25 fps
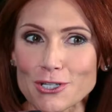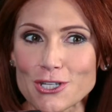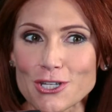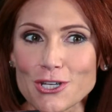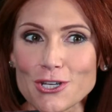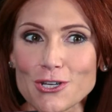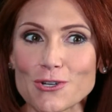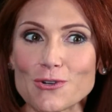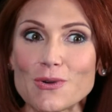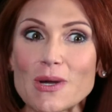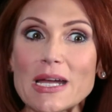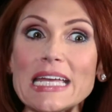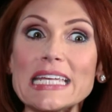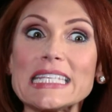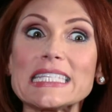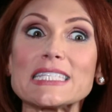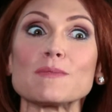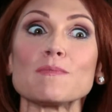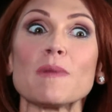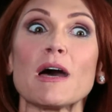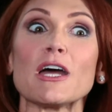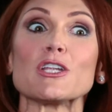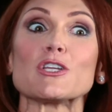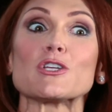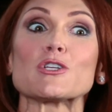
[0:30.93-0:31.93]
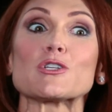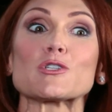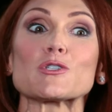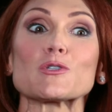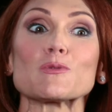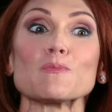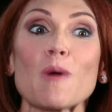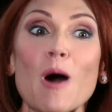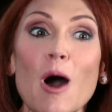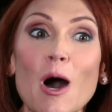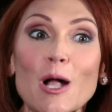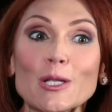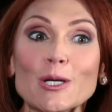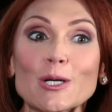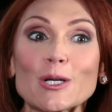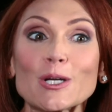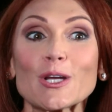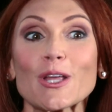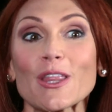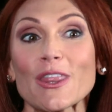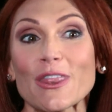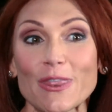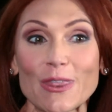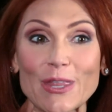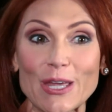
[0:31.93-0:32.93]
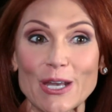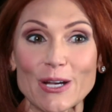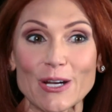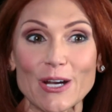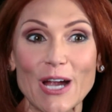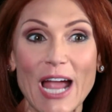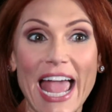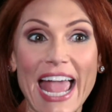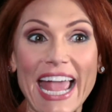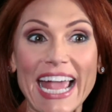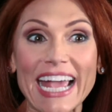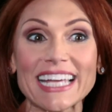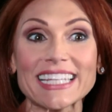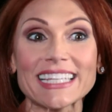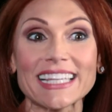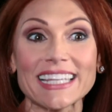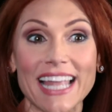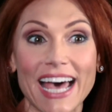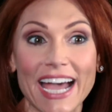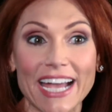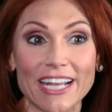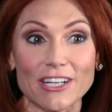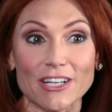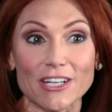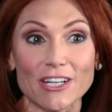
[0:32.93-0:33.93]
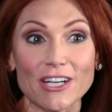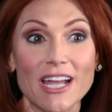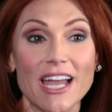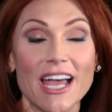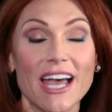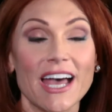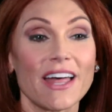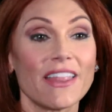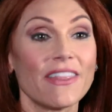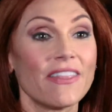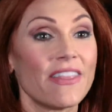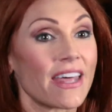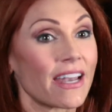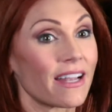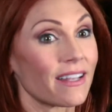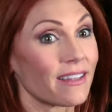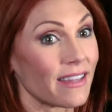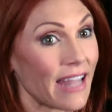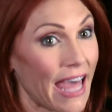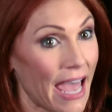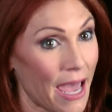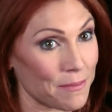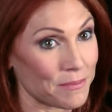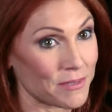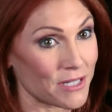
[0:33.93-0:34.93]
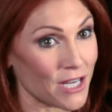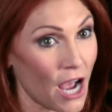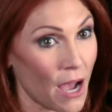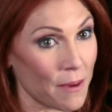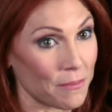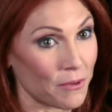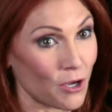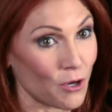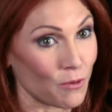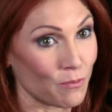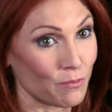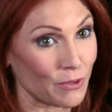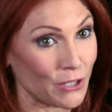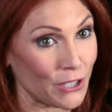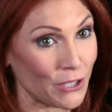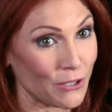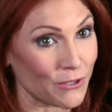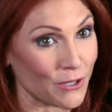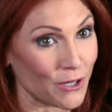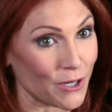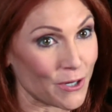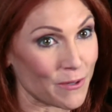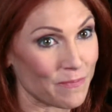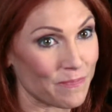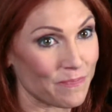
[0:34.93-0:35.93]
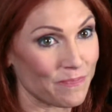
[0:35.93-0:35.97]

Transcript: 2, it's much smaller, thinner, and lighter than a laptop computer.